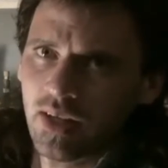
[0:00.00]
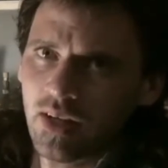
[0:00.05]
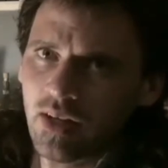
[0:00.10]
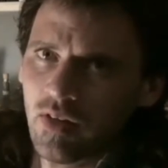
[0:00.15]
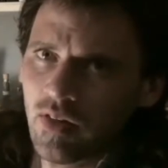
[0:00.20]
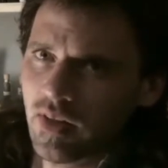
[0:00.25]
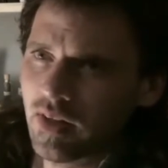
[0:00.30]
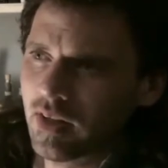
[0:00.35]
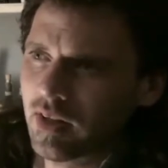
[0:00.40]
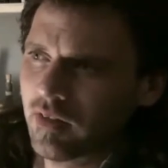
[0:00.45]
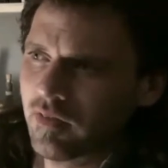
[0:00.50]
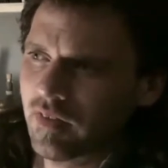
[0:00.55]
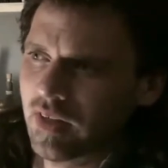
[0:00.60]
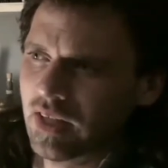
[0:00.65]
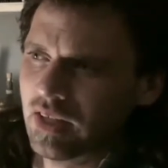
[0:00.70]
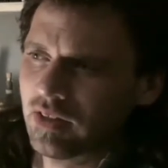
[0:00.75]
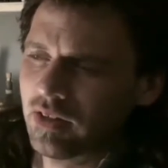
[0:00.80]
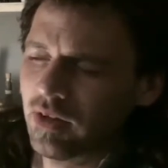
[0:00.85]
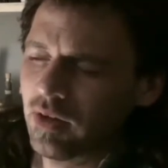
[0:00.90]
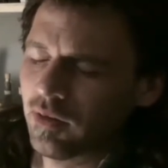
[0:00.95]
Think of
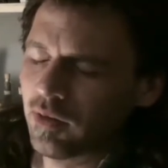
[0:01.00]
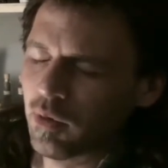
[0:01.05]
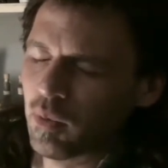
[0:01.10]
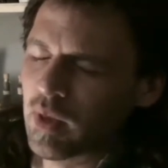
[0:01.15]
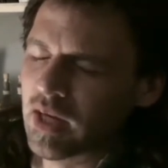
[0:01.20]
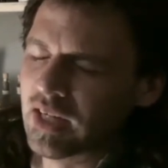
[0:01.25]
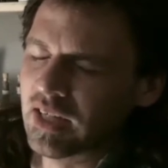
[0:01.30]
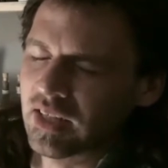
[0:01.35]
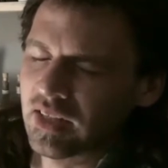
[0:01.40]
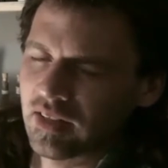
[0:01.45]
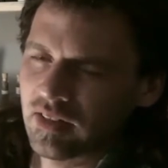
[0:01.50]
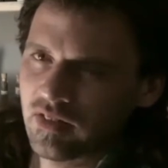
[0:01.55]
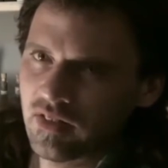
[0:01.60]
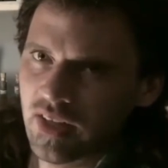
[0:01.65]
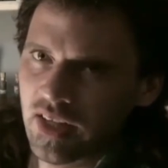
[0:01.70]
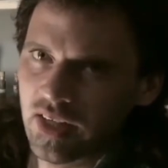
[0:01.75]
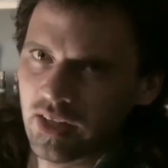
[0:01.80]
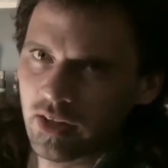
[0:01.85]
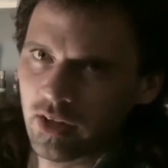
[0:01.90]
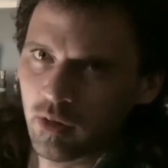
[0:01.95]
a dog wagging its
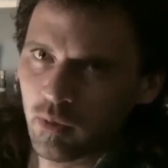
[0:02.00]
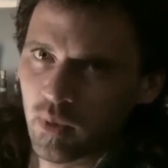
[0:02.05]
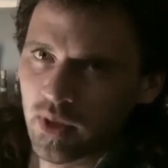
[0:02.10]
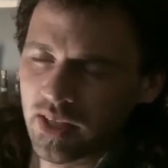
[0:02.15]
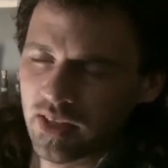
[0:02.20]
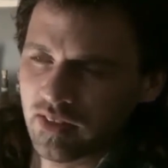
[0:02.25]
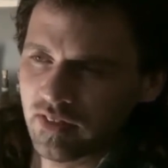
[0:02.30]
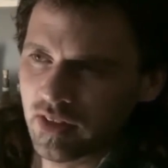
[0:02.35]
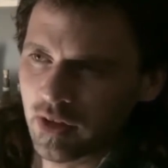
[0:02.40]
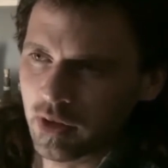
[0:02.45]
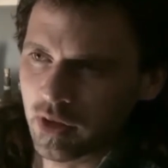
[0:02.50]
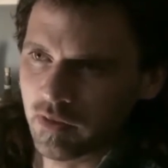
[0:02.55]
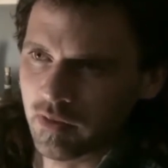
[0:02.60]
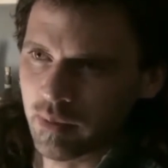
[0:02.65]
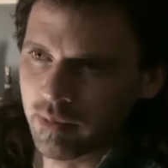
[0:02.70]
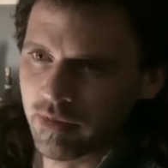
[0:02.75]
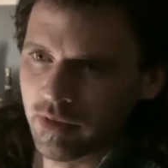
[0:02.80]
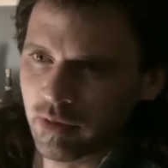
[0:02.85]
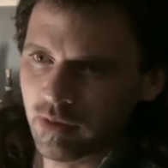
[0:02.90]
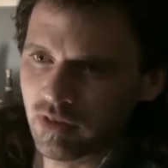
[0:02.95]
tail when its owner
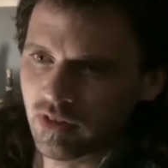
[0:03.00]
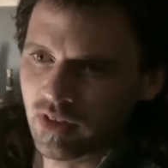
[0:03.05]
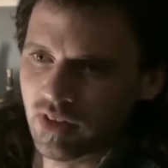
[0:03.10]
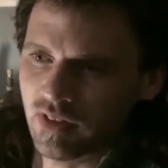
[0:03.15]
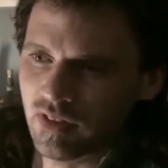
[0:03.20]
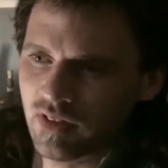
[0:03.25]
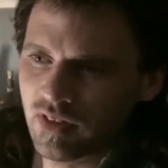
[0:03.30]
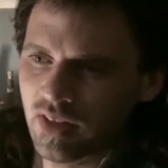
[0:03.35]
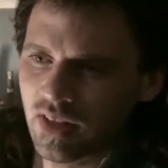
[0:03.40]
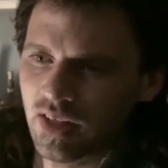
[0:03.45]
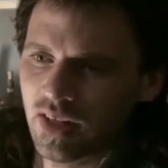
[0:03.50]
approaches.